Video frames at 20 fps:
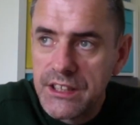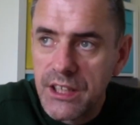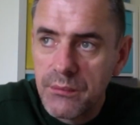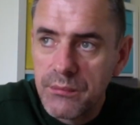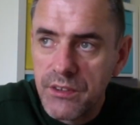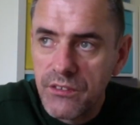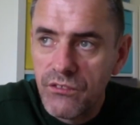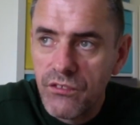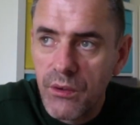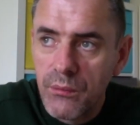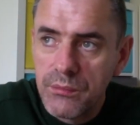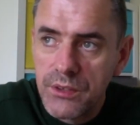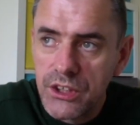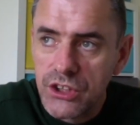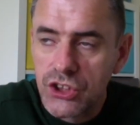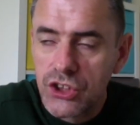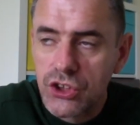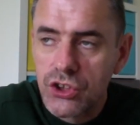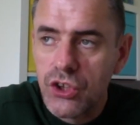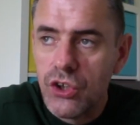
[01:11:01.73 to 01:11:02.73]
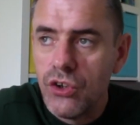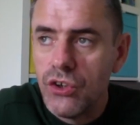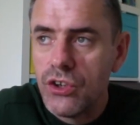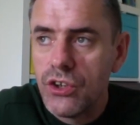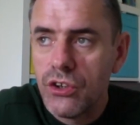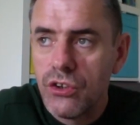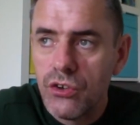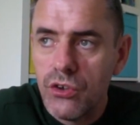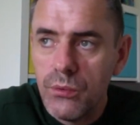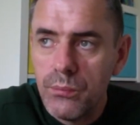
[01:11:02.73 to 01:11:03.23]
something from the
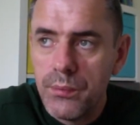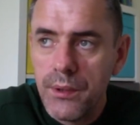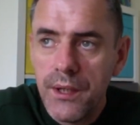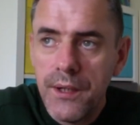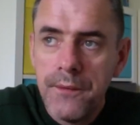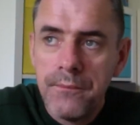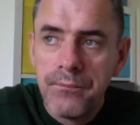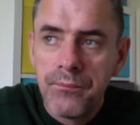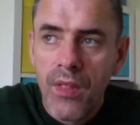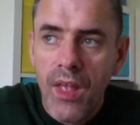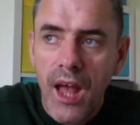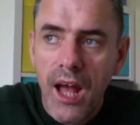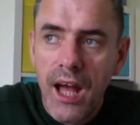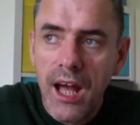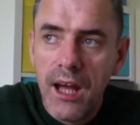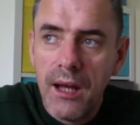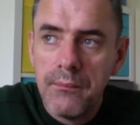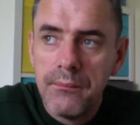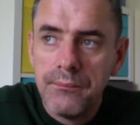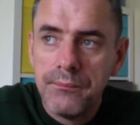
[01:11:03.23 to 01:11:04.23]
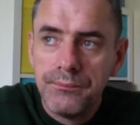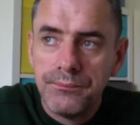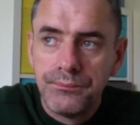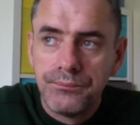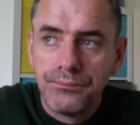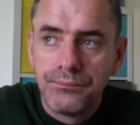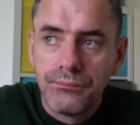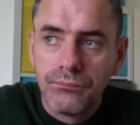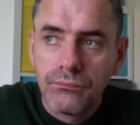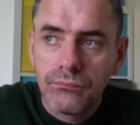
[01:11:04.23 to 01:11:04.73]
Skoda group.
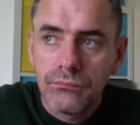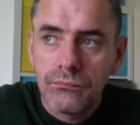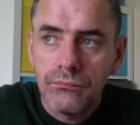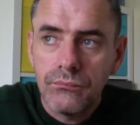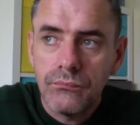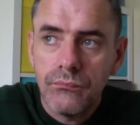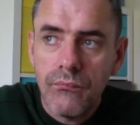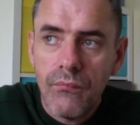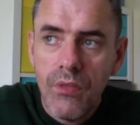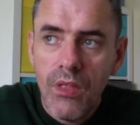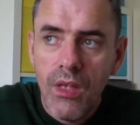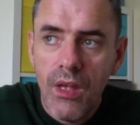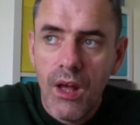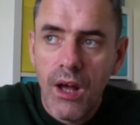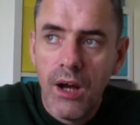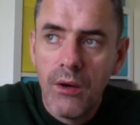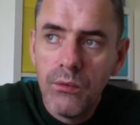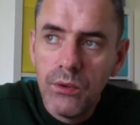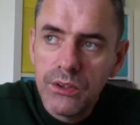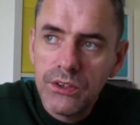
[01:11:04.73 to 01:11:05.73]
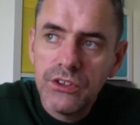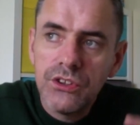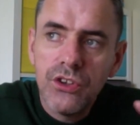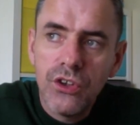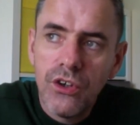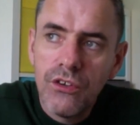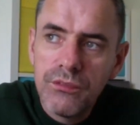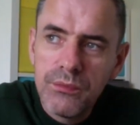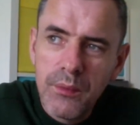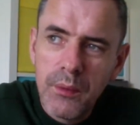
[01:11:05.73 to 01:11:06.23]
I wouldn't
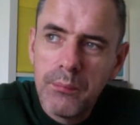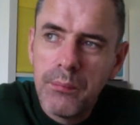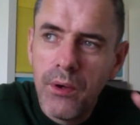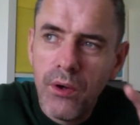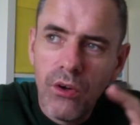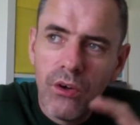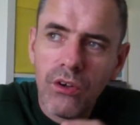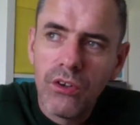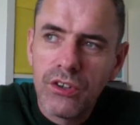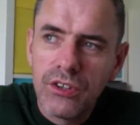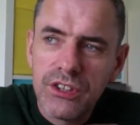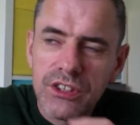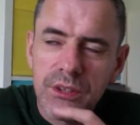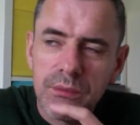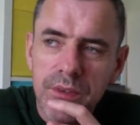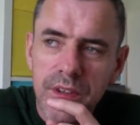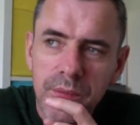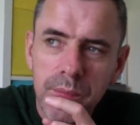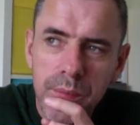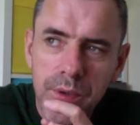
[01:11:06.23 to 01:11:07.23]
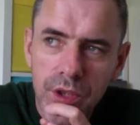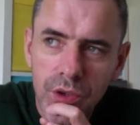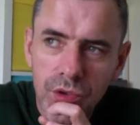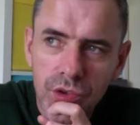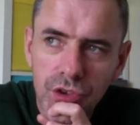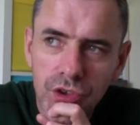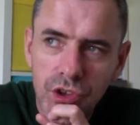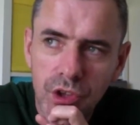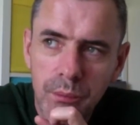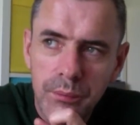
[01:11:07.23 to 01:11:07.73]
go from a Polo to something
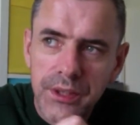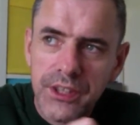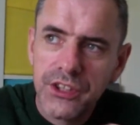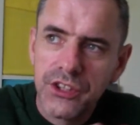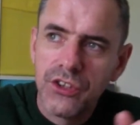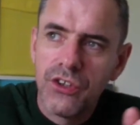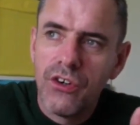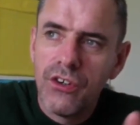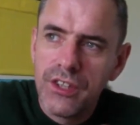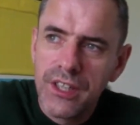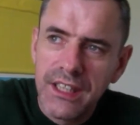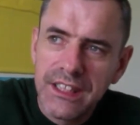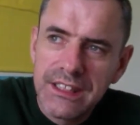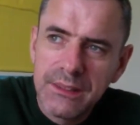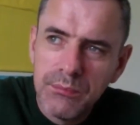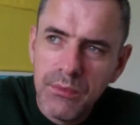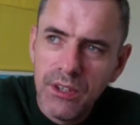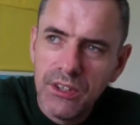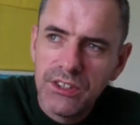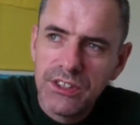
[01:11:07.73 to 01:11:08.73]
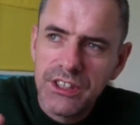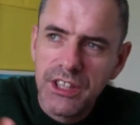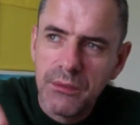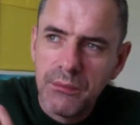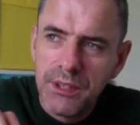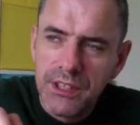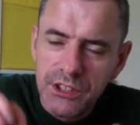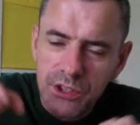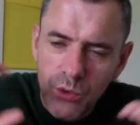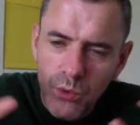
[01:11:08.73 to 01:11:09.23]
Peugeot because you're going to that small
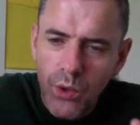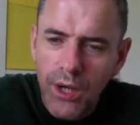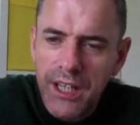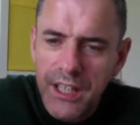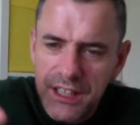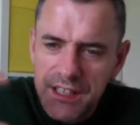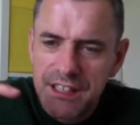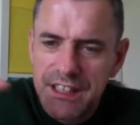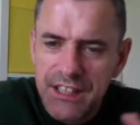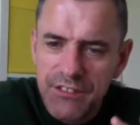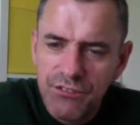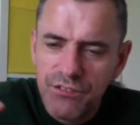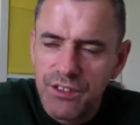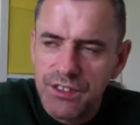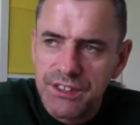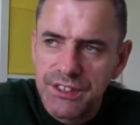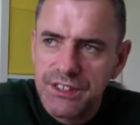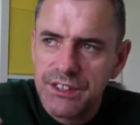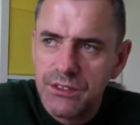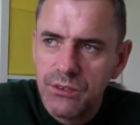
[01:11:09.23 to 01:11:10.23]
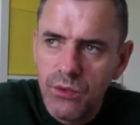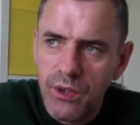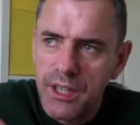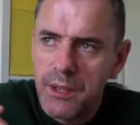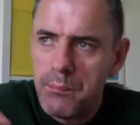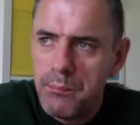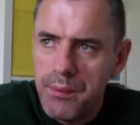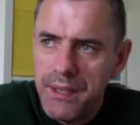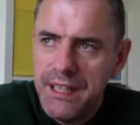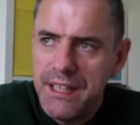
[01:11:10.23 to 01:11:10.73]
steering wheel. It's quite a difference,
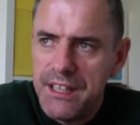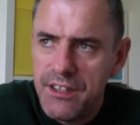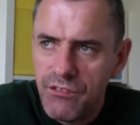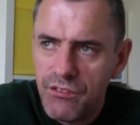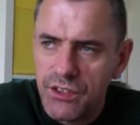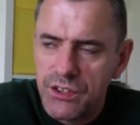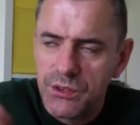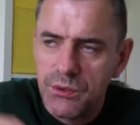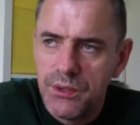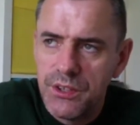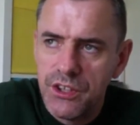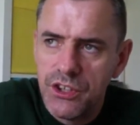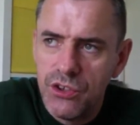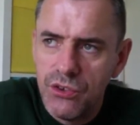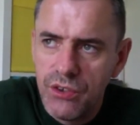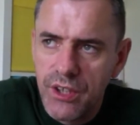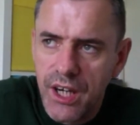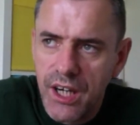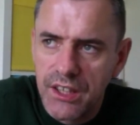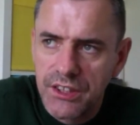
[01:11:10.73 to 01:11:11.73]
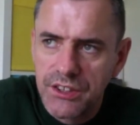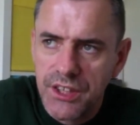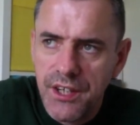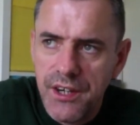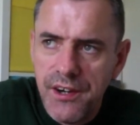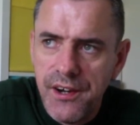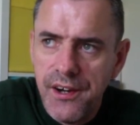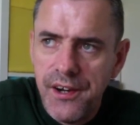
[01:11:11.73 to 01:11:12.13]
quite a big difference between the two cars.